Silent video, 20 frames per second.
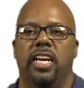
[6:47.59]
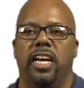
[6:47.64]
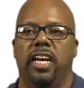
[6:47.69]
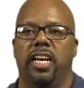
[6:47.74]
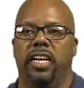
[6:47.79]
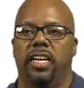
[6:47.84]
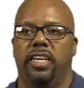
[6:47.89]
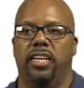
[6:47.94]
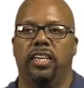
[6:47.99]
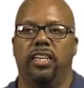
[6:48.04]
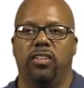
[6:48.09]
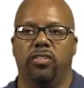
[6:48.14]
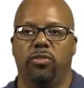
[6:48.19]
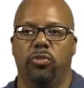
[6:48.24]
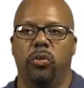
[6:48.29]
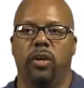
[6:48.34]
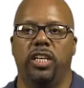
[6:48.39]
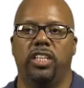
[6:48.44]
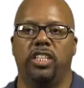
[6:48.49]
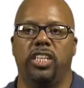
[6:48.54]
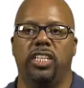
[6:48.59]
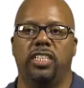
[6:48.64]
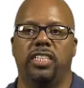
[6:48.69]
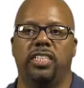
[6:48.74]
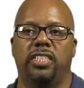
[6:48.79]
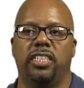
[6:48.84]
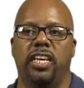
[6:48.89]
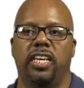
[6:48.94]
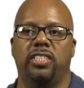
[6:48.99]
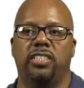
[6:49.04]
in a switch is
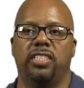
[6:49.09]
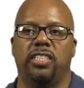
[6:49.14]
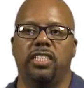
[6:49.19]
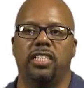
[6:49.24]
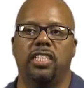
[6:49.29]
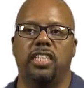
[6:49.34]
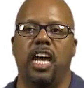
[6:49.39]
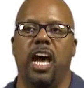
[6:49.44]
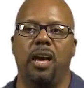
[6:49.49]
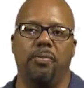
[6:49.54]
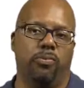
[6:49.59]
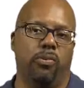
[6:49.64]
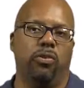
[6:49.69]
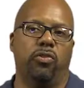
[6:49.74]
it says stop